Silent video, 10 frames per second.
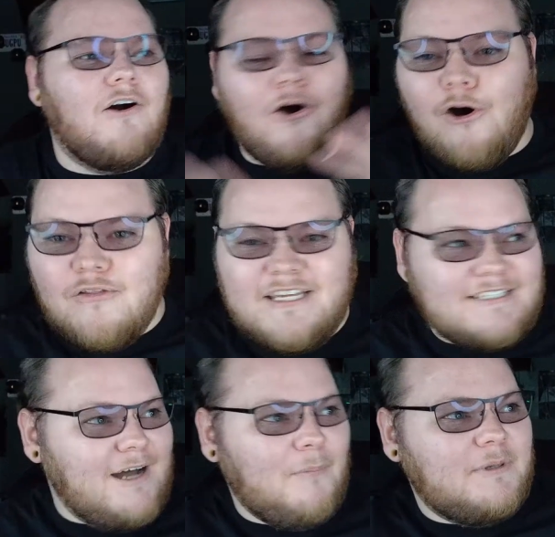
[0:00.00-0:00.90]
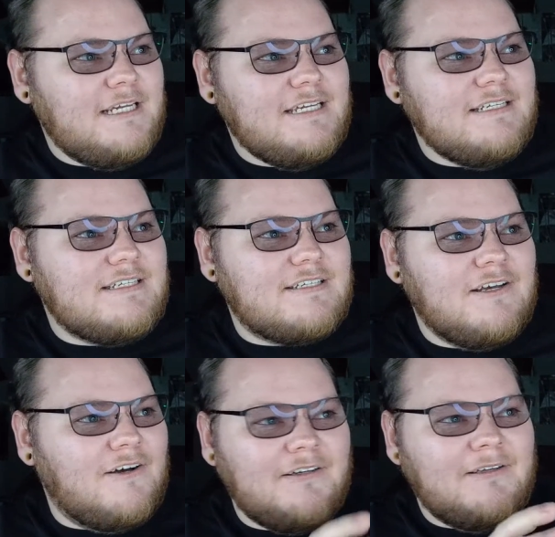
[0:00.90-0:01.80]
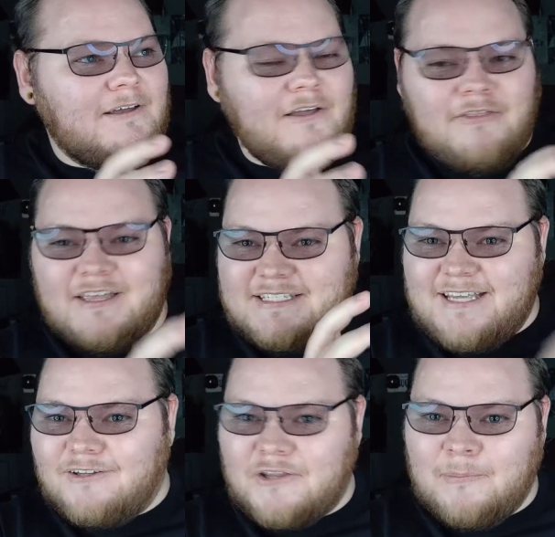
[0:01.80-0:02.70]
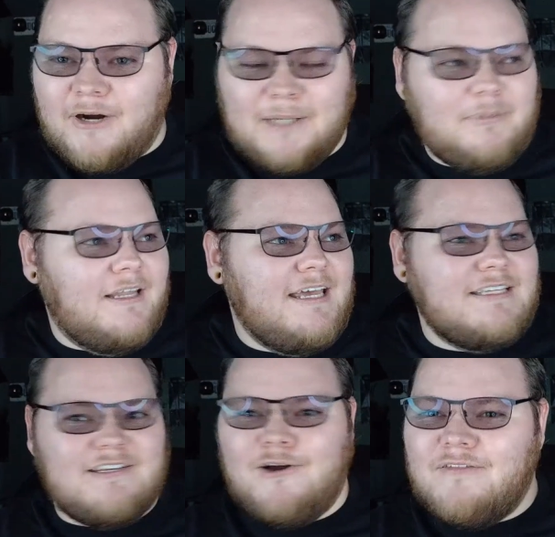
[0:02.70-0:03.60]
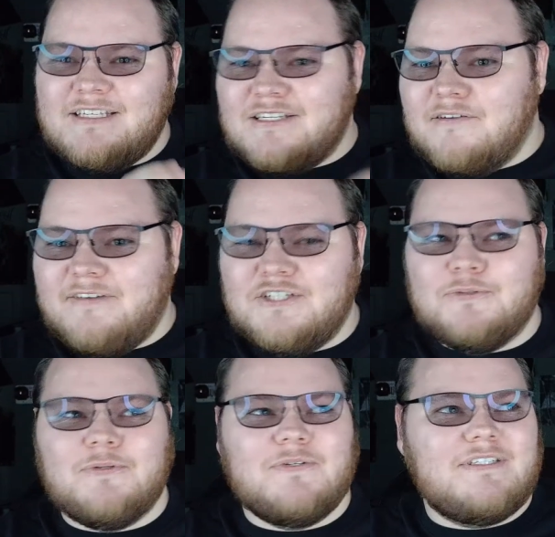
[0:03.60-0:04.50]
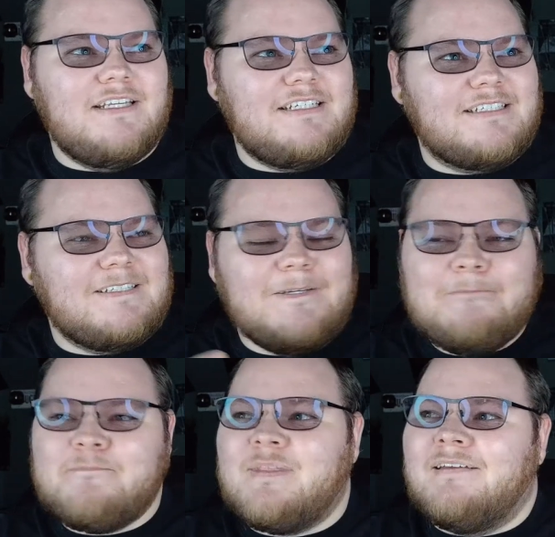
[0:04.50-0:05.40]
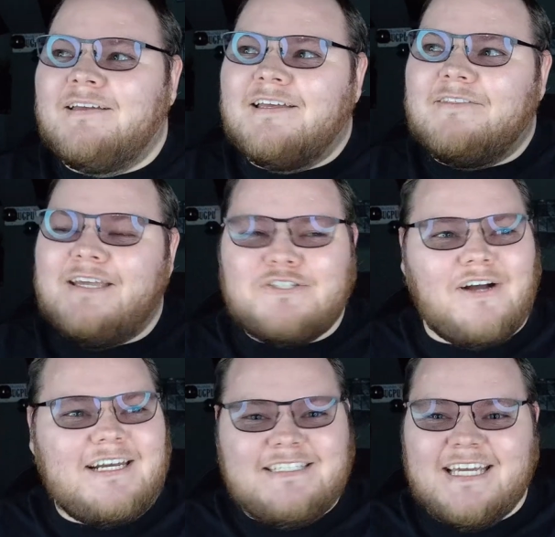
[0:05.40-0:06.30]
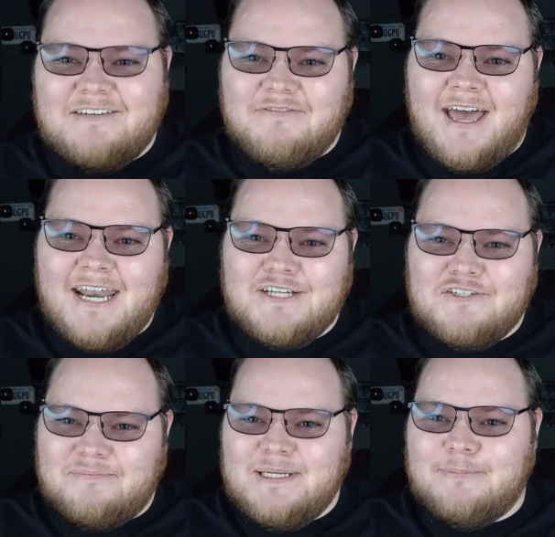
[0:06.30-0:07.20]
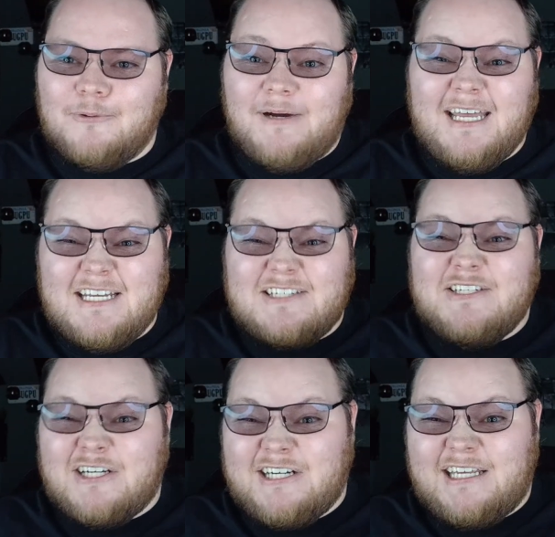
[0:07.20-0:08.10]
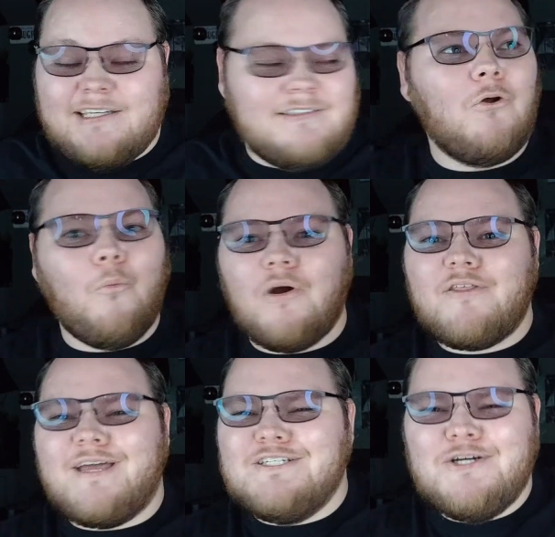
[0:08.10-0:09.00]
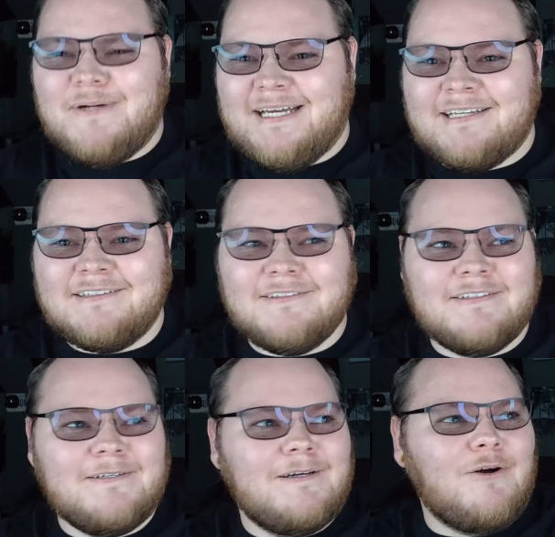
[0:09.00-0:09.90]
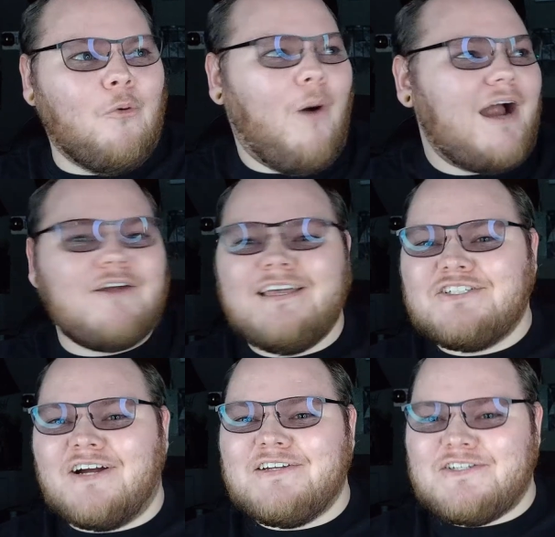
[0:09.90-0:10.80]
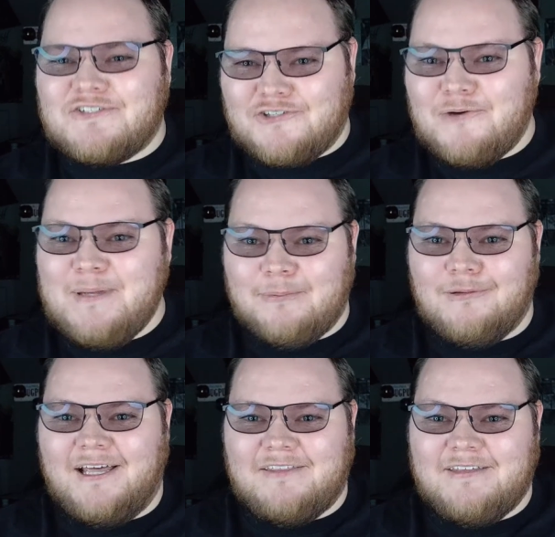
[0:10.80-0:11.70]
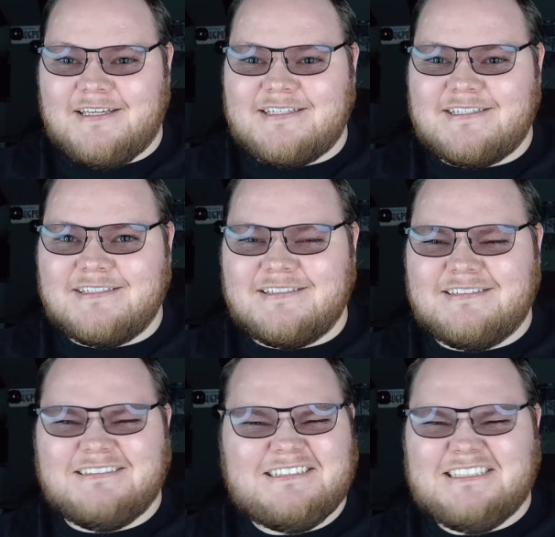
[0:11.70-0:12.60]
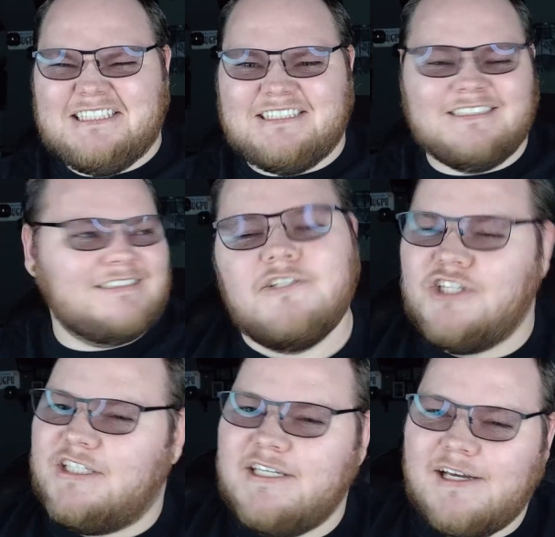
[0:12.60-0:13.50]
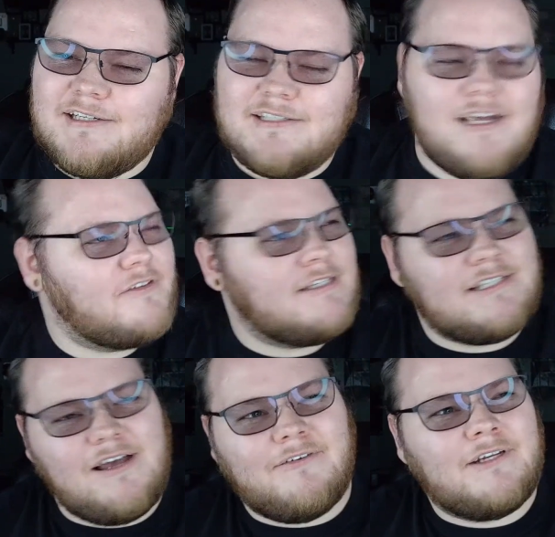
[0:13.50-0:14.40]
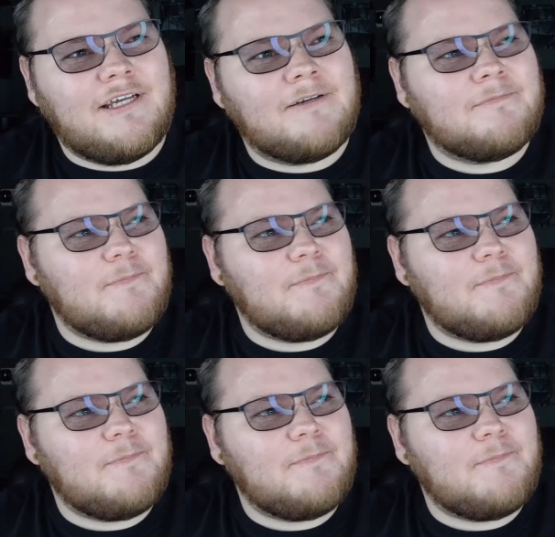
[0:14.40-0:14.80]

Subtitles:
All these companies that sell on the marketplace and all these individuals, they try to take advantage of people and it's dirty. What are they doing? Why are they trying to screw people like this? Ugh. The GTX 770.